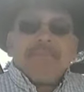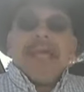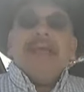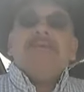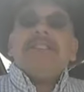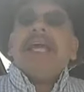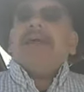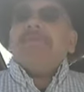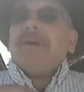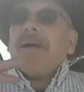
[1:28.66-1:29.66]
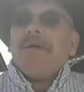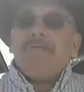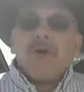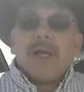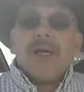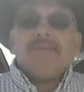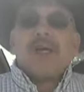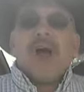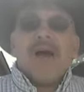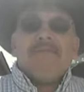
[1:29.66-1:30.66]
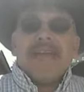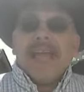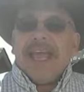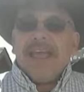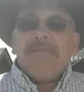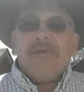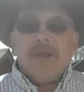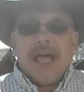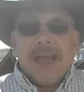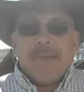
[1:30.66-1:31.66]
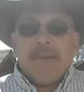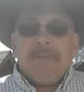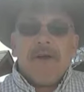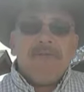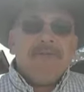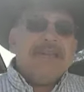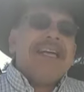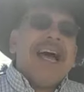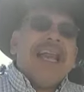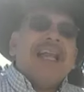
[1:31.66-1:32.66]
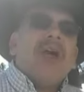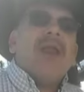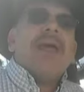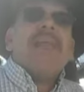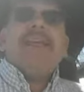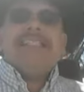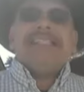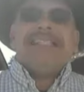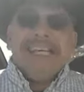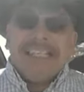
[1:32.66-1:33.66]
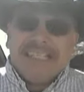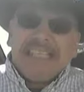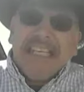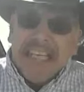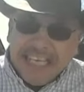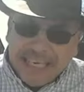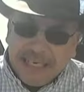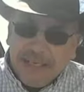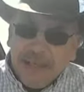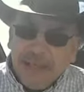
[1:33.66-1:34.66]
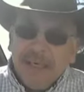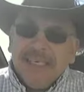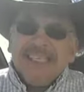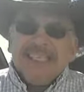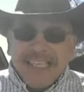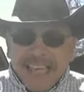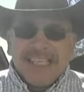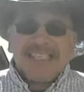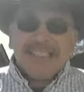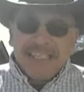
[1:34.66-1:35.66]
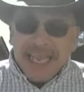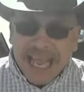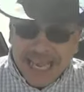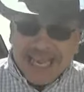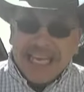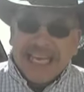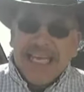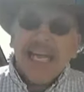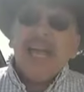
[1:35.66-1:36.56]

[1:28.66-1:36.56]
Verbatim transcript: And it would take me about four cups of coffee, a handful of ibuprofen, Tylenol, and then 16, 16